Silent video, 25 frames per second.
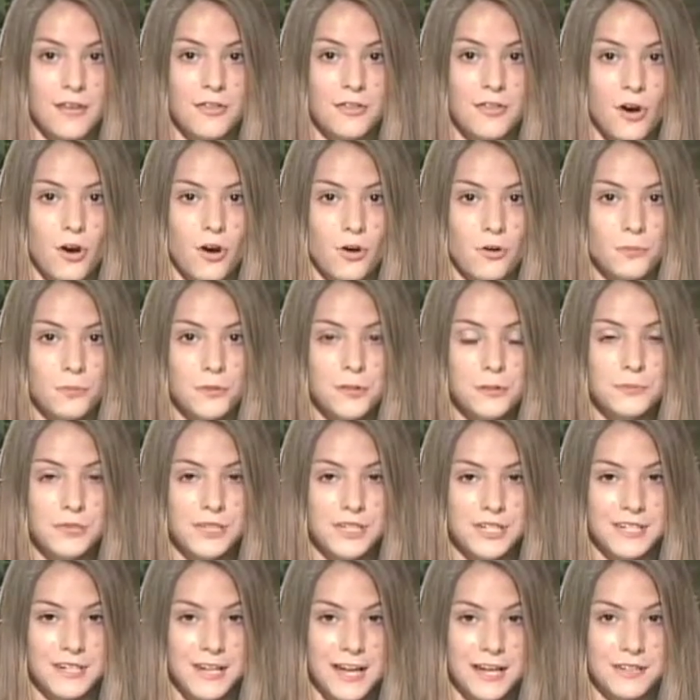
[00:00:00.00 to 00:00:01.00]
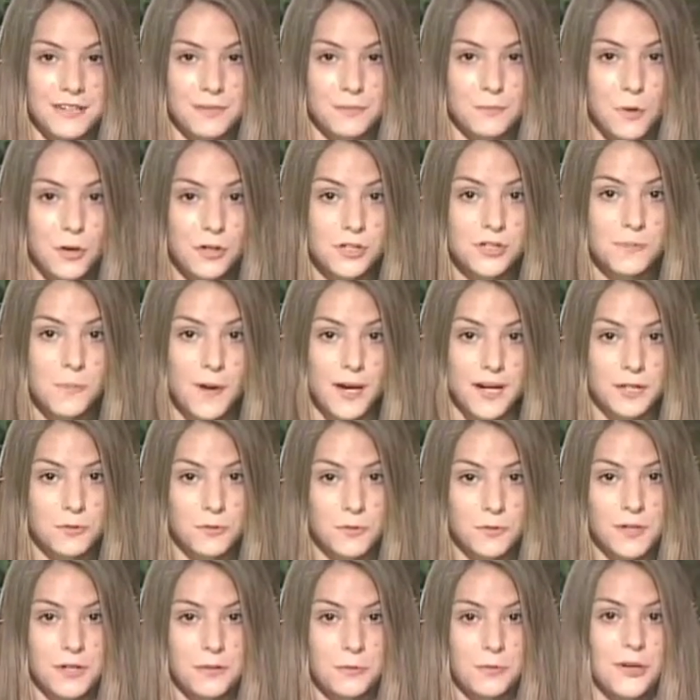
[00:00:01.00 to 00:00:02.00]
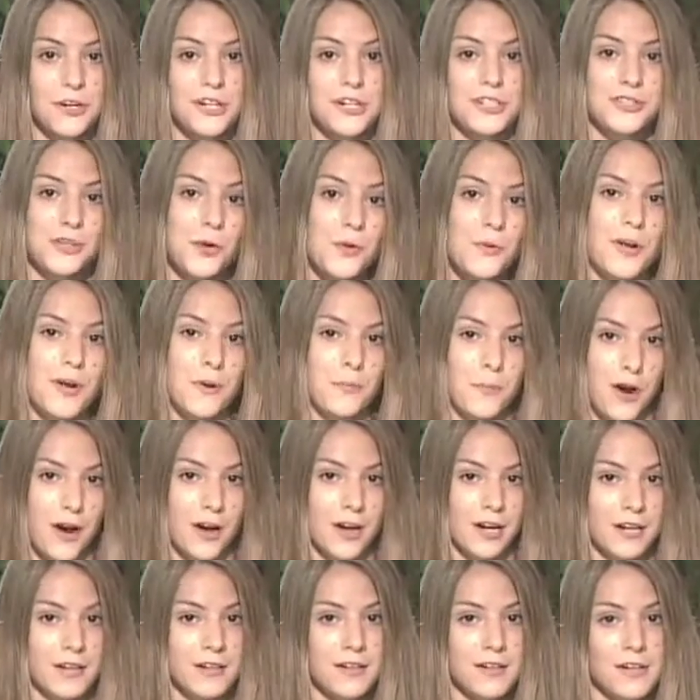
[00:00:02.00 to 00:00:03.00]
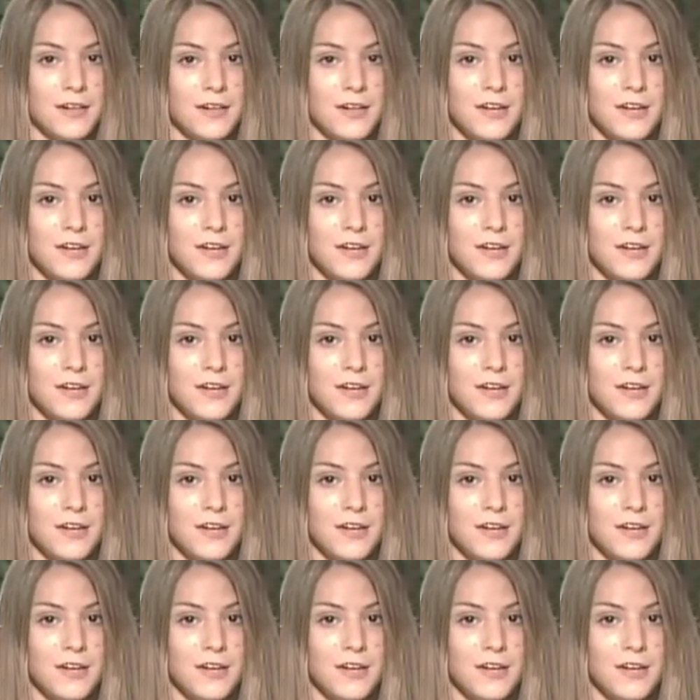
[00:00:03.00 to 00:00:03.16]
The homeroom to collect the most money will be awarded donut party.